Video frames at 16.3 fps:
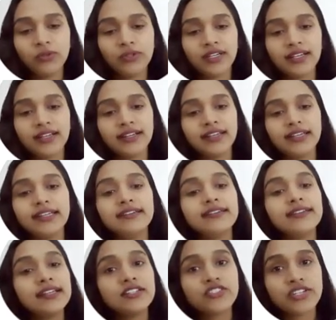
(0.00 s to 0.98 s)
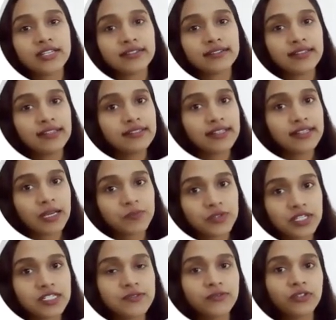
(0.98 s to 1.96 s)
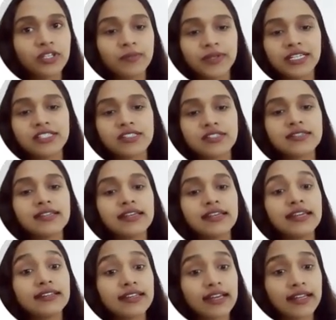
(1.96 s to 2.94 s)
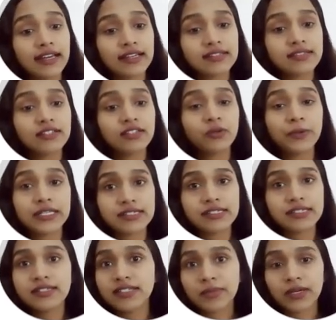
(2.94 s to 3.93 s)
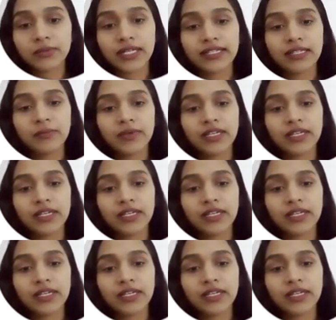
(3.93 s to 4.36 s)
do, it can generate captions for images, it can answer questions about an